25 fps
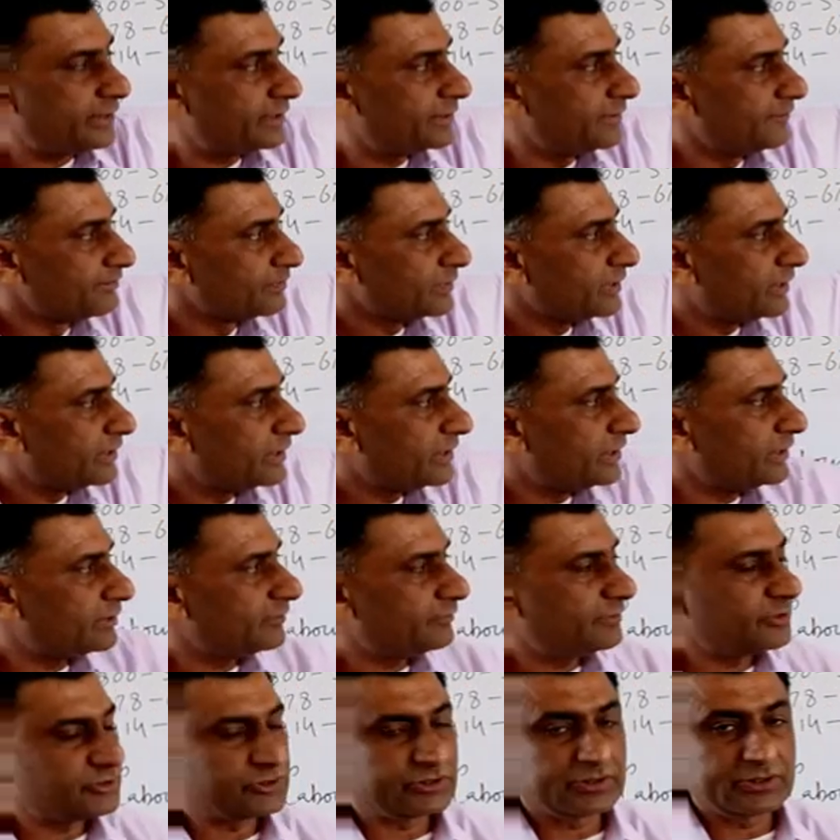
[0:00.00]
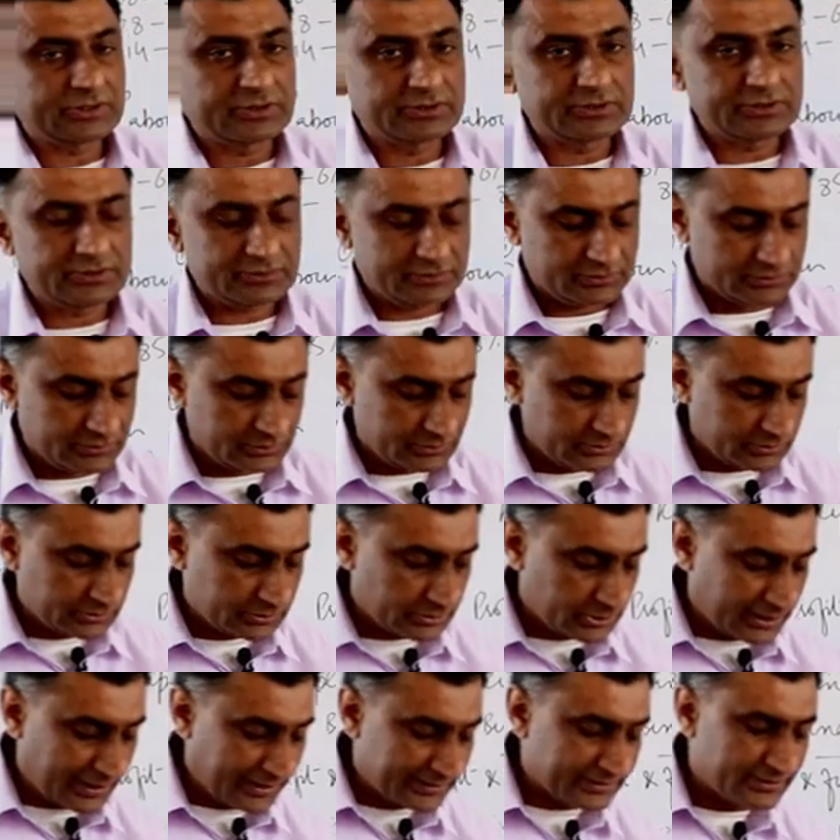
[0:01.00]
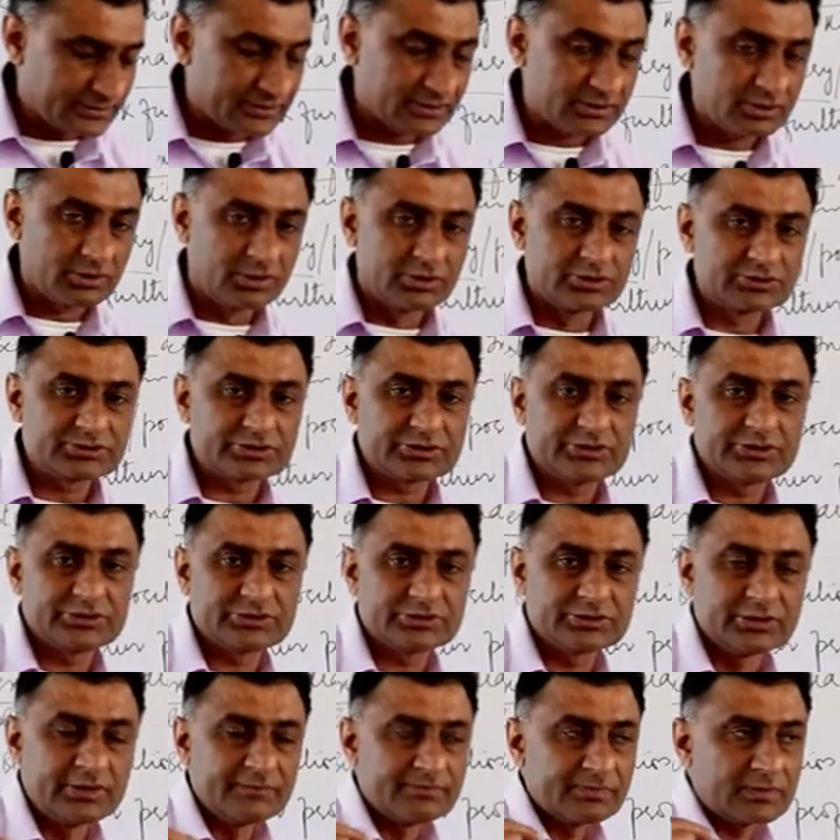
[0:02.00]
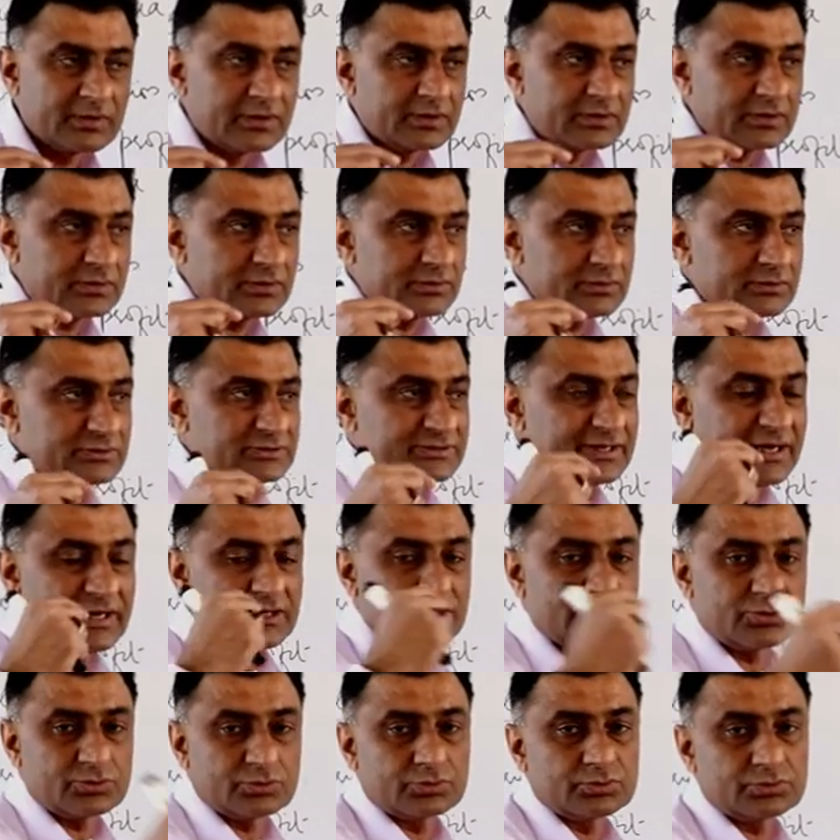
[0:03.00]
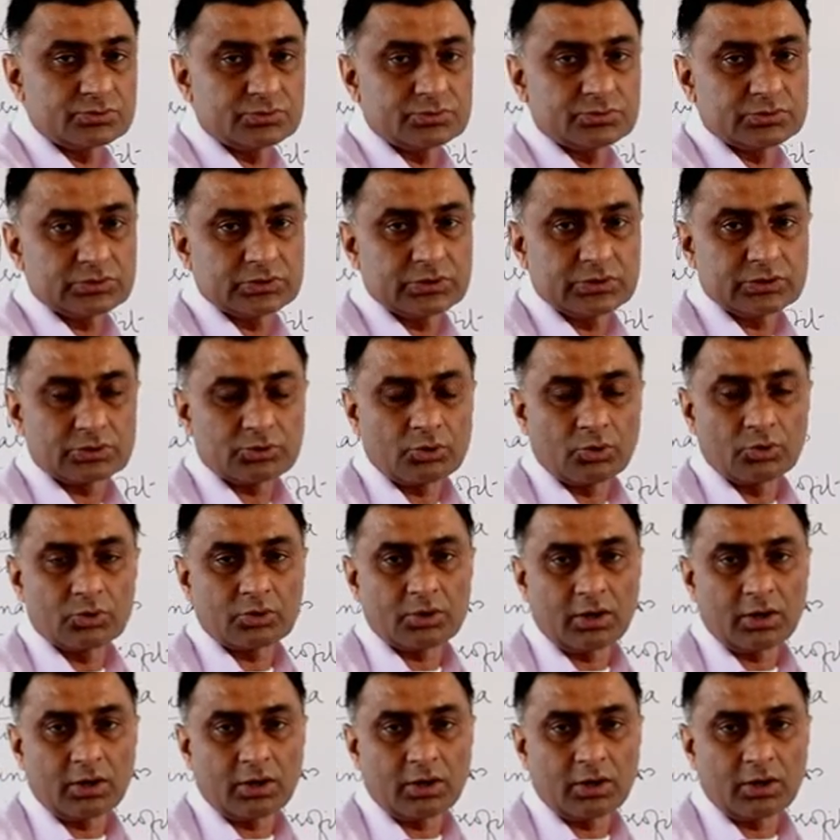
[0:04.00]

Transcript: Conrad, in which a character Kurz is sent to the